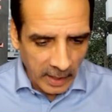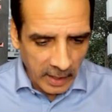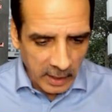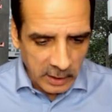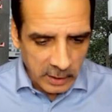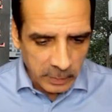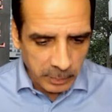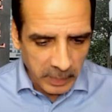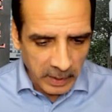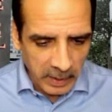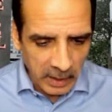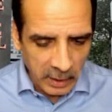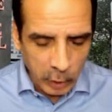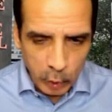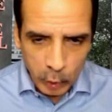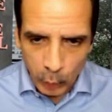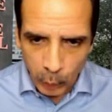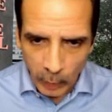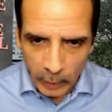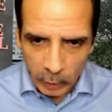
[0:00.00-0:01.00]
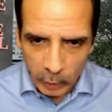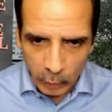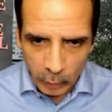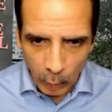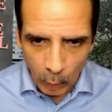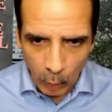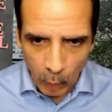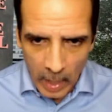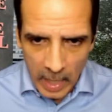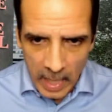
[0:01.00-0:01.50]
is being dwindled
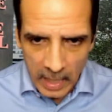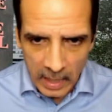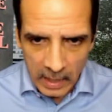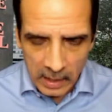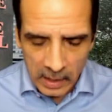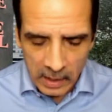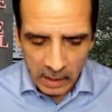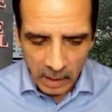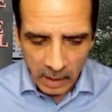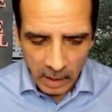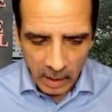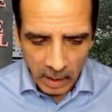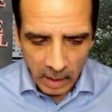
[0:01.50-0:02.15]
away.